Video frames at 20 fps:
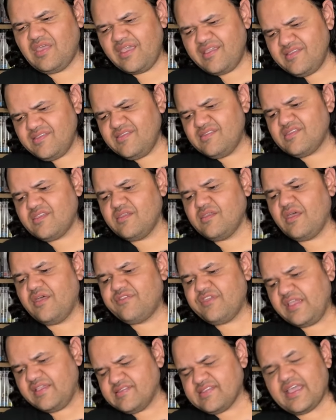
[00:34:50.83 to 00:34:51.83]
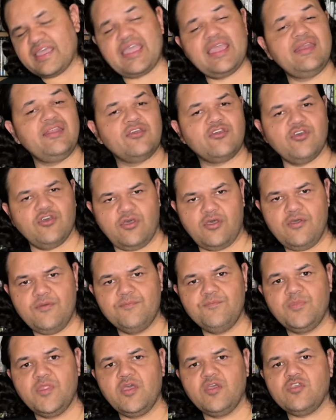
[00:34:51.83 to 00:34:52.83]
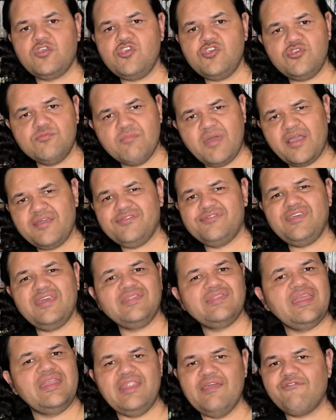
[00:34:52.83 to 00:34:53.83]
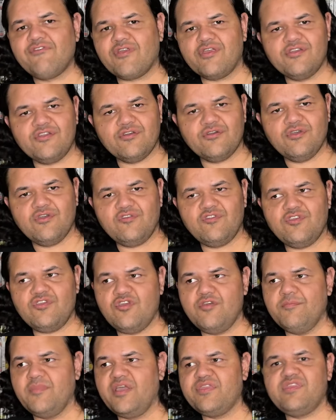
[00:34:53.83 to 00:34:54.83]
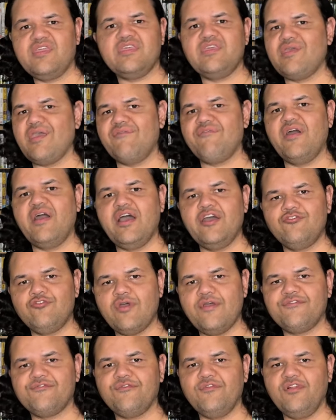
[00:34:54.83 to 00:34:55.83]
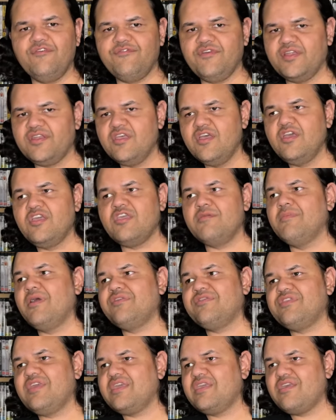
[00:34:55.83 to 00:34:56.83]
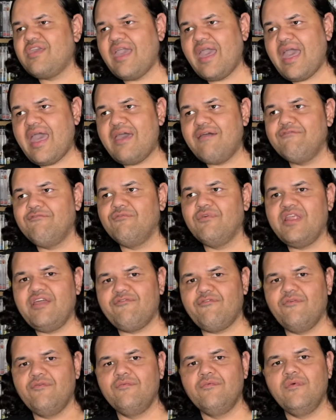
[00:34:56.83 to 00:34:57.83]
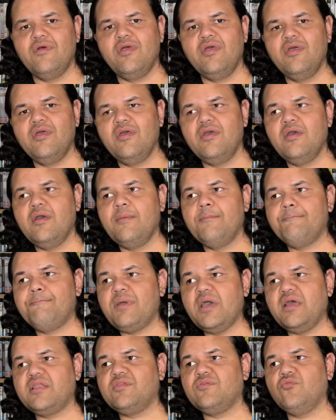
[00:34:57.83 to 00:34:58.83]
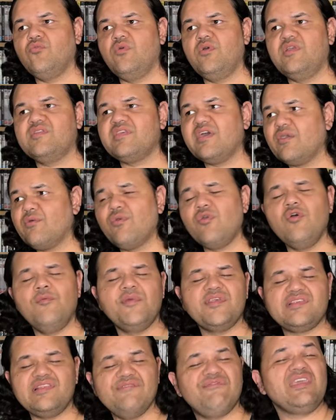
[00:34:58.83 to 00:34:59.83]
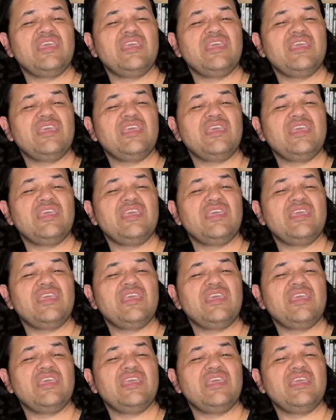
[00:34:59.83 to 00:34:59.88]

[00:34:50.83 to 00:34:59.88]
these are things that can occur. You might think they're never going to occur to you. You might think you have hard drives full of it. You might think you have whatever. But it's like we're almost